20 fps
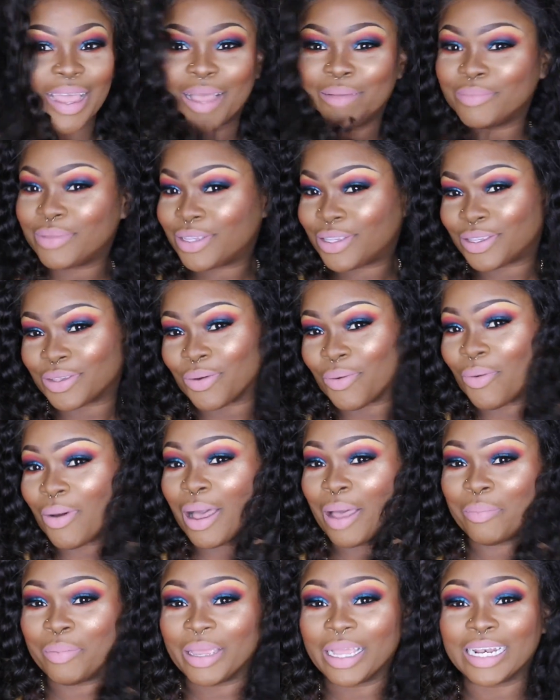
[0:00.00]
I'm so
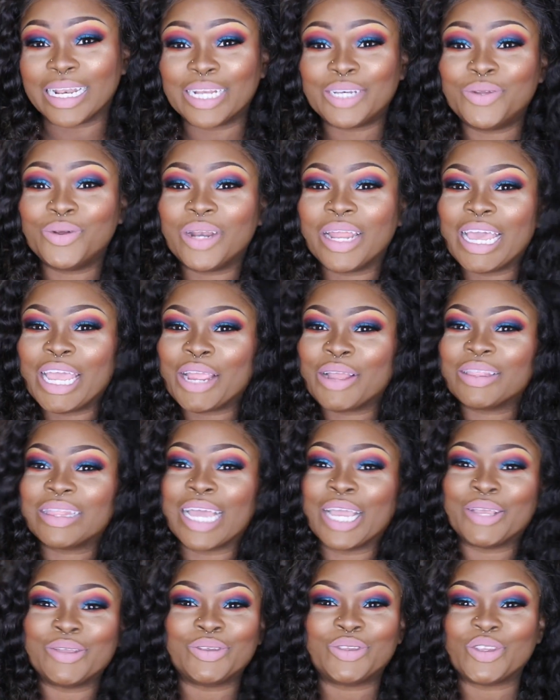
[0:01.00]
happy. Nadula hair,
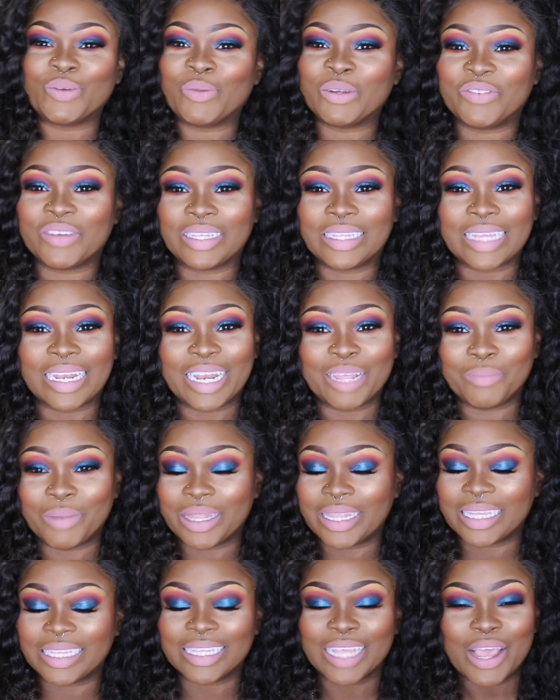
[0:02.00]
thank you so much for sending
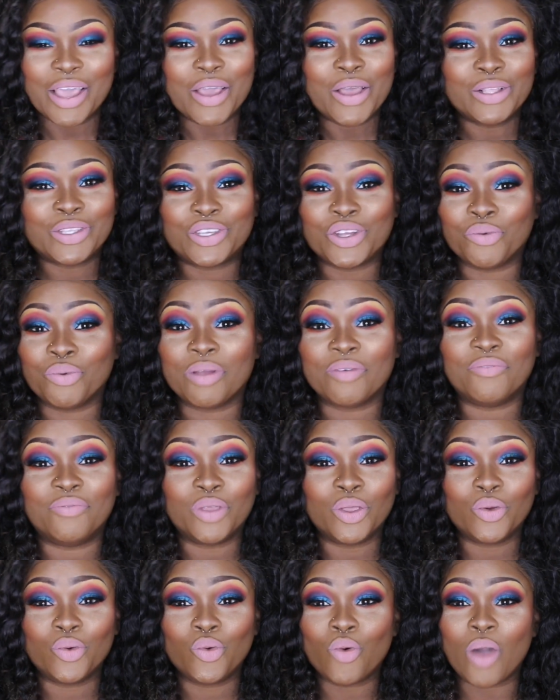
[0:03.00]
me this to
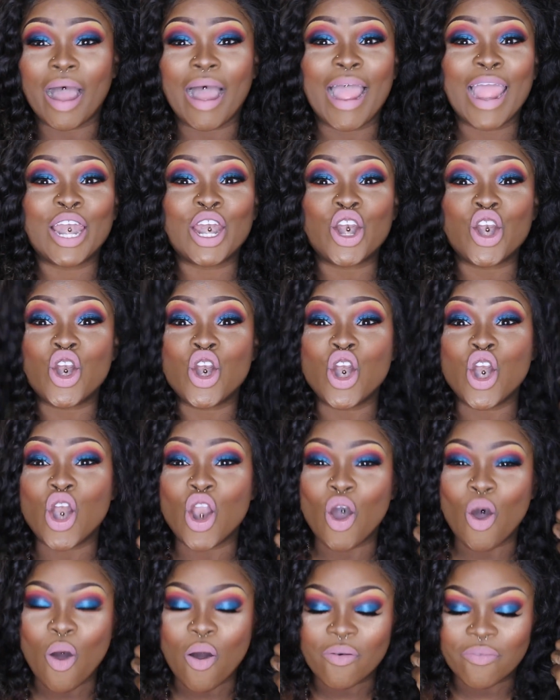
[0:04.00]
review. I
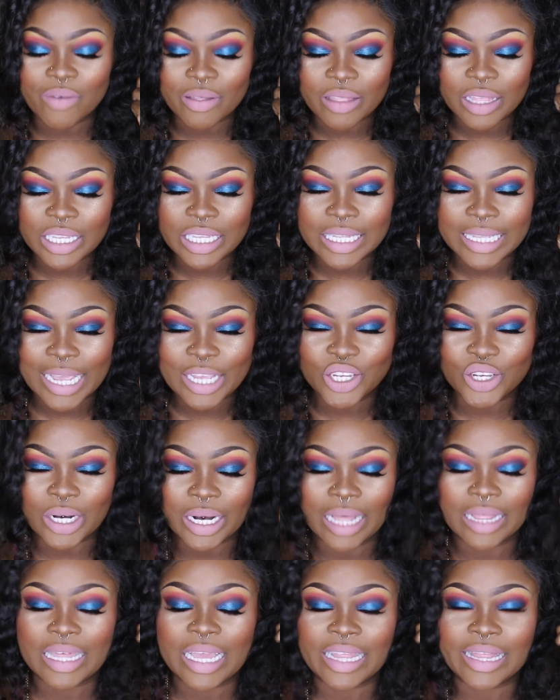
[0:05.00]
love this texture,
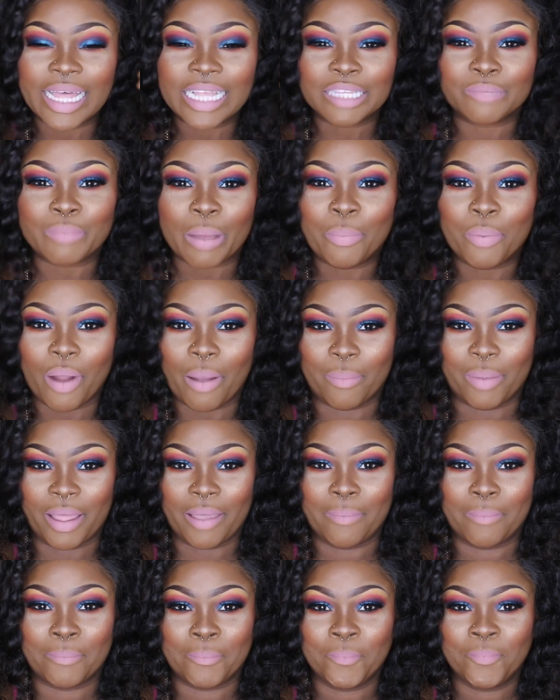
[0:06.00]
and I think that's my
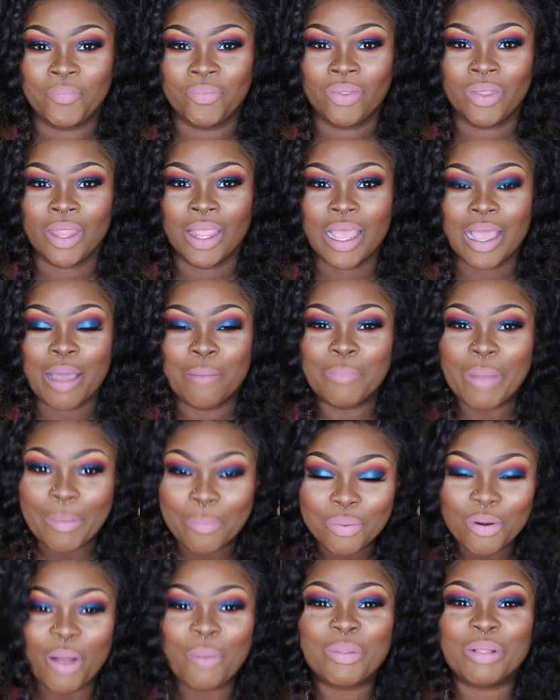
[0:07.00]
problem. My
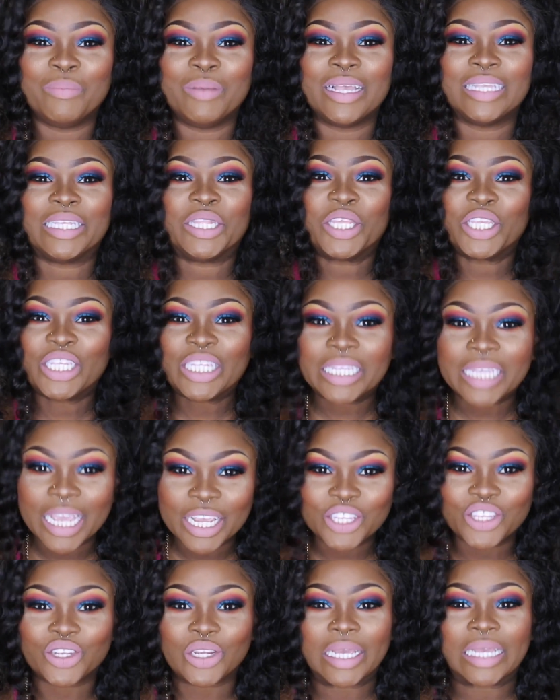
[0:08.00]
problem is this
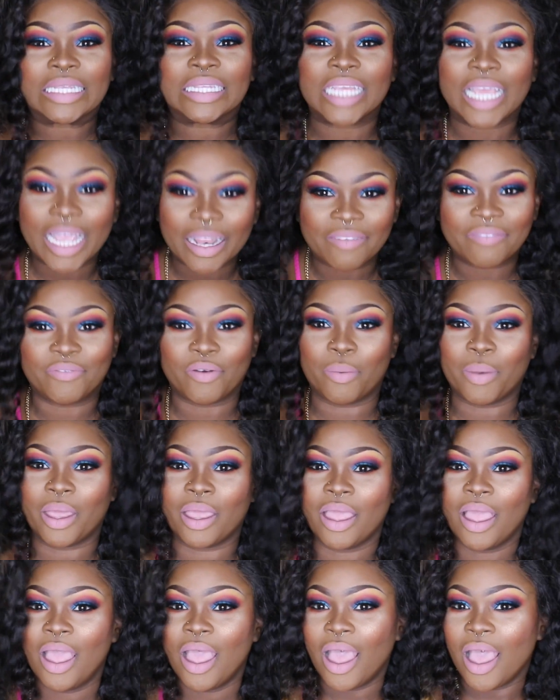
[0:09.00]
texture is it for
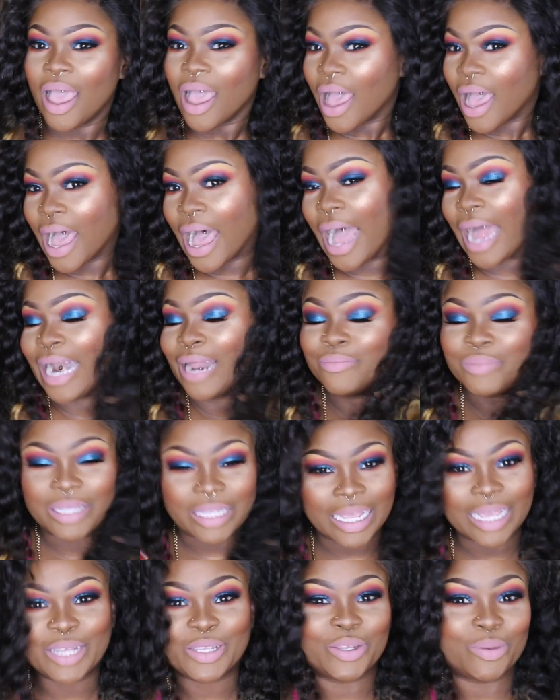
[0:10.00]
me. And I'm
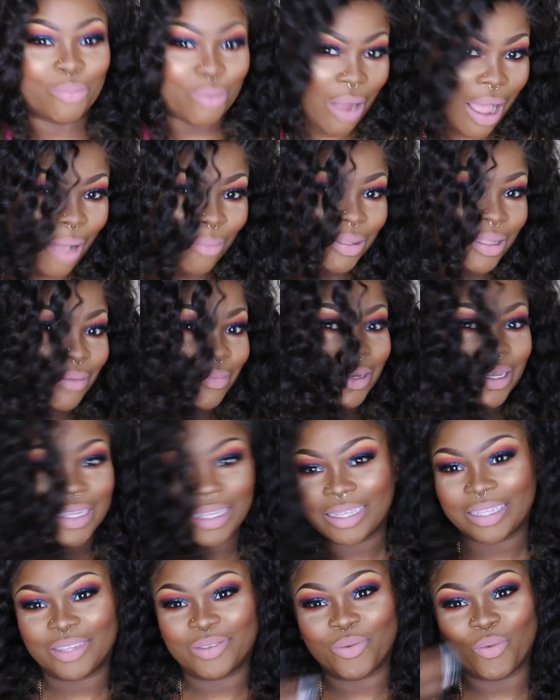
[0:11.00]
saying it's a problem
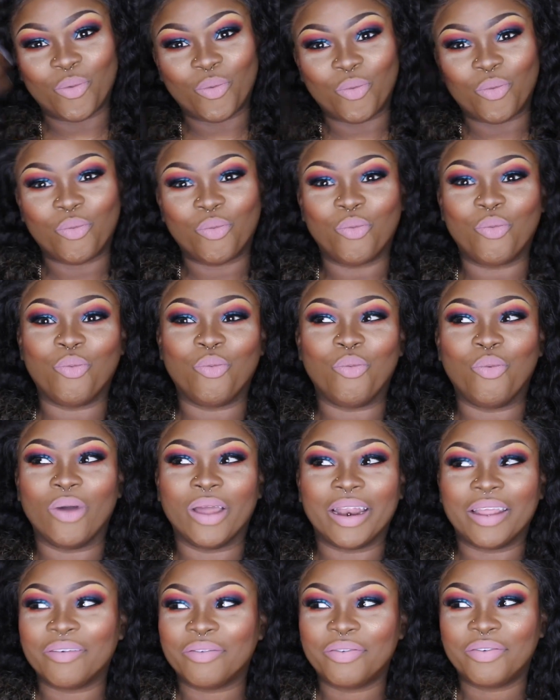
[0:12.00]
because
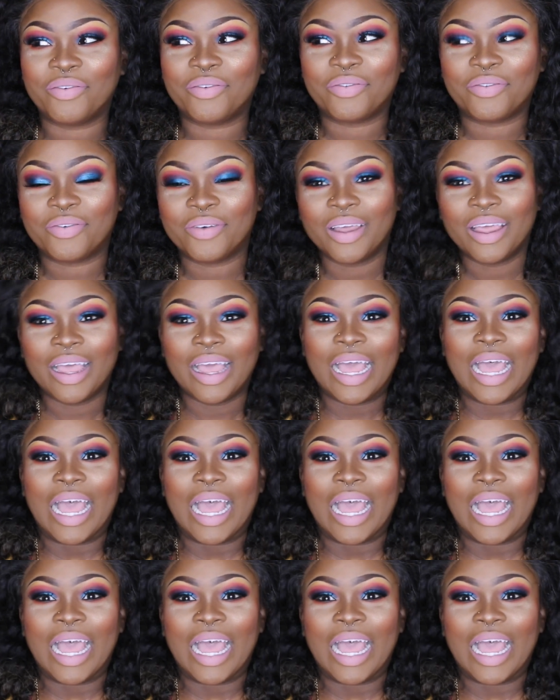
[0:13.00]
what if